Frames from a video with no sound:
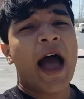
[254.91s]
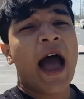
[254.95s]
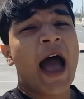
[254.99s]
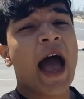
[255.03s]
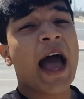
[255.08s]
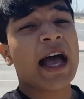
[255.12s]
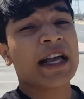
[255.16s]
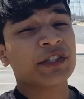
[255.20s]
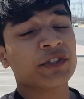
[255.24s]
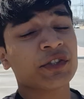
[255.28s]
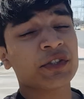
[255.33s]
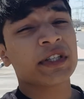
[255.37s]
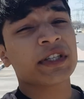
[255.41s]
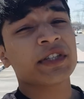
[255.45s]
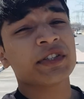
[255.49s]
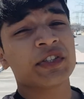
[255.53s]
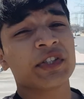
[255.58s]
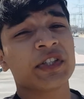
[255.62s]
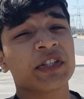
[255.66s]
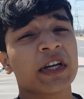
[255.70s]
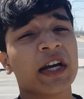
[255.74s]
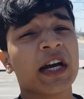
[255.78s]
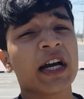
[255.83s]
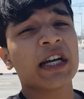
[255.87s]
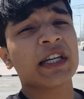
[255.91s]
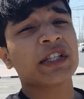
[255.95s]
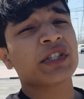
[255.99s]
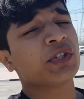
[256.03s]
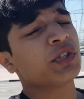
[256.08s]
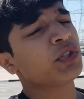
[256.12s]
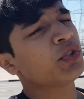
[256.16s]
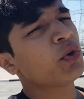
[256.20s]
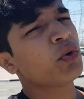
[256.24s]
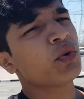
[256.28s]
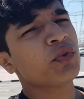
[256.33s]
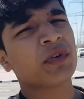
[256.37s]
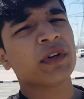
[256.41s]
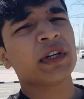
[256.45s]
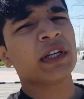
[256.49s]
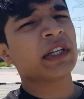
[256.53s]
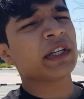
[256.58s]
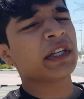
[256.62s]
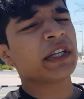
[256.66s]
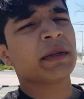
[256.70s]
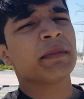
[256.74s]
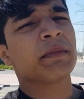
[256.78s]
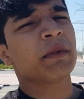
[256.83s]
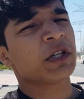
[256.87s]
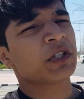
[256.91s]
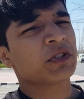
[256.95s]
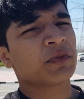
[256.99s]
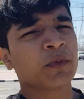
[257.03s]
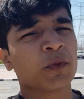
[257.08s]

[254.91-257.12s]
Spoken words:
As you can see guys, you don't really need much